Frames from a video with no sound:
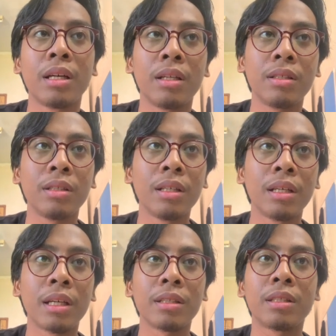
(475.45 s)
This
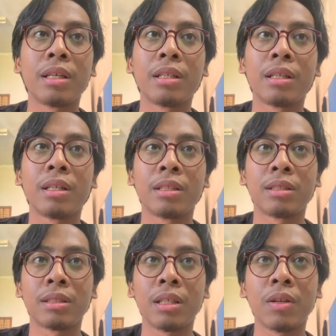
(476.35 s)
indicates that the
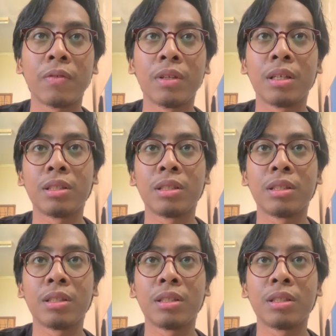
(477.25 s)
resistance of the